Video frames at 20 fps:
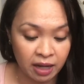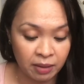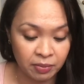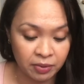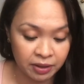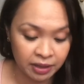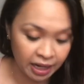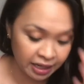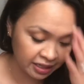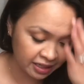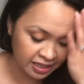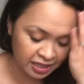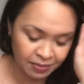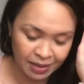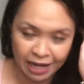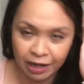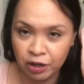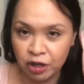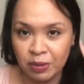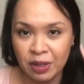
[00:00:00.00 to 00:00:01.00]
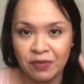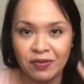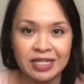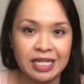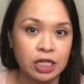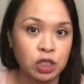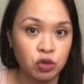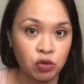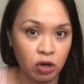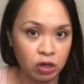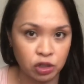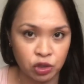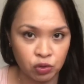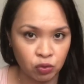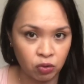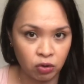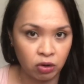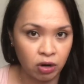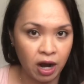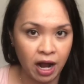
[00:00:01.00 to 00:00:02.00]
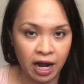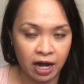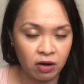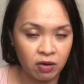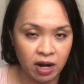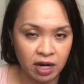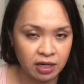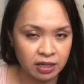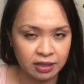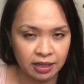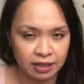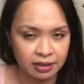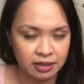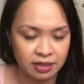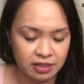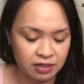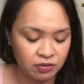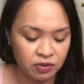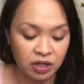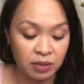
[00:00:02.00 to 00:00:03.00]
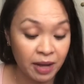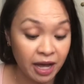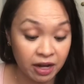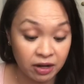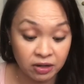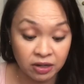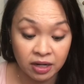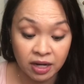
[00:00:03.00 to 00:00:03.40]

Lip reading: But it doesn't matter to me if it's like drugstore or higher end. It like doesn't really matter.